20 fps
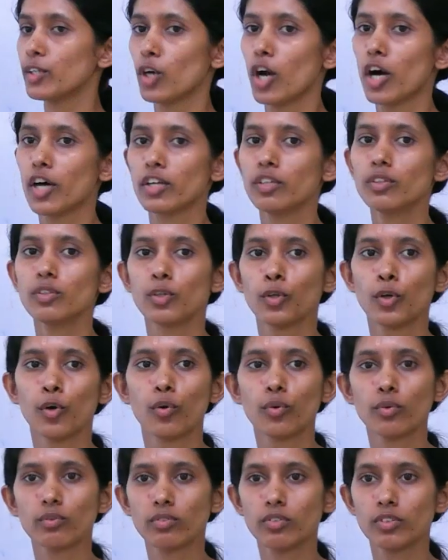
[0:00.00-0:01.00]
your
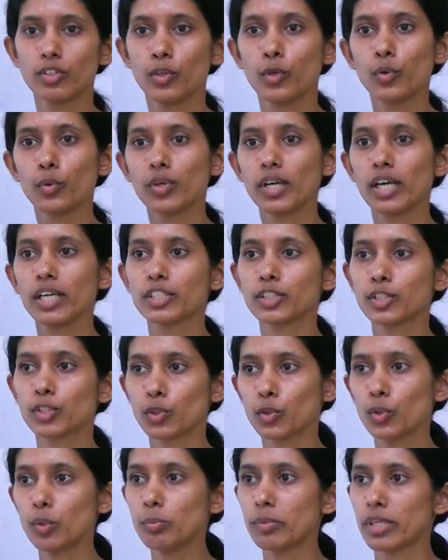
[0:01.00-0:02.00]
neural
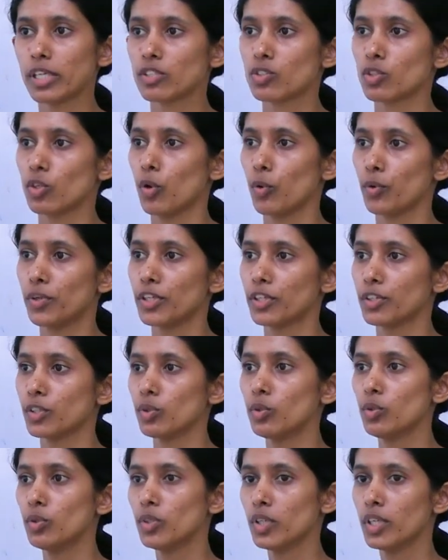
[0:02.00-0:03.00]
tube is going
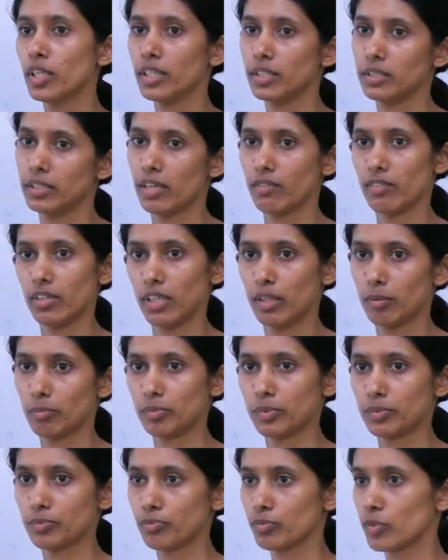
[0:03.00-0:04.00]
to develop.
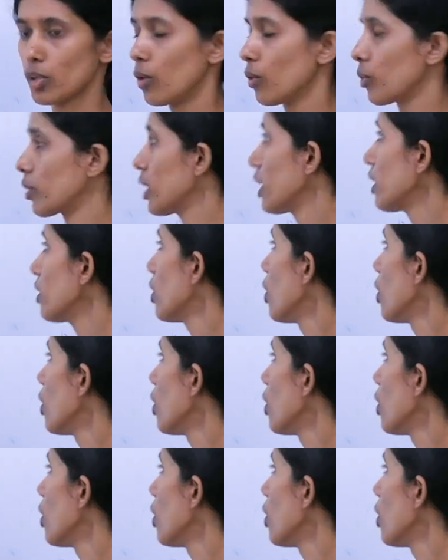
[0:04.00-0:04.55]
Okay,